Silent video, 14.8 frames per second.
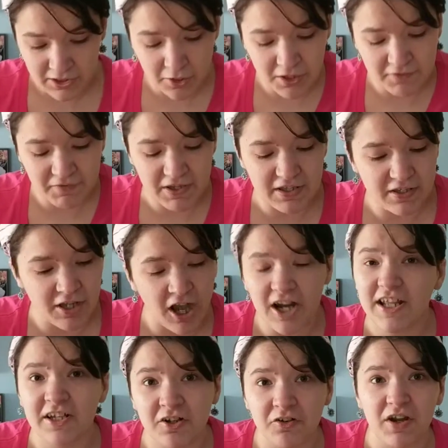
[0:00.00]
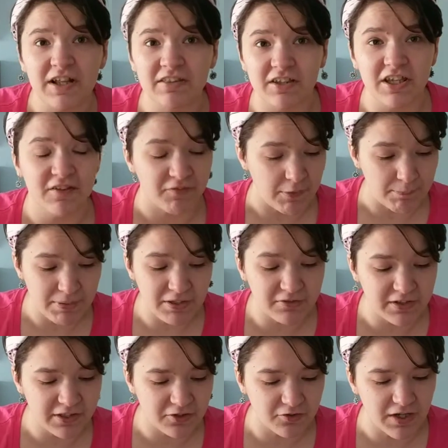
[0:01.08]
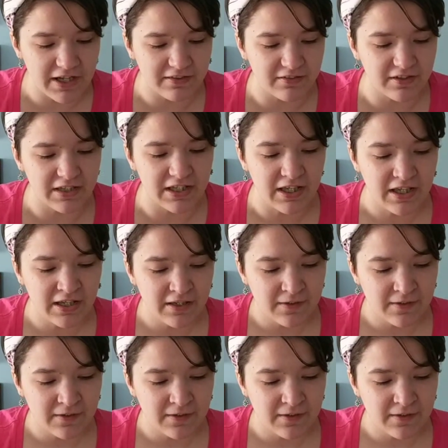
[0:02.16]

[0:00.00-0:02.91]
You know, if I cut it correctly, if I peeled it correctly,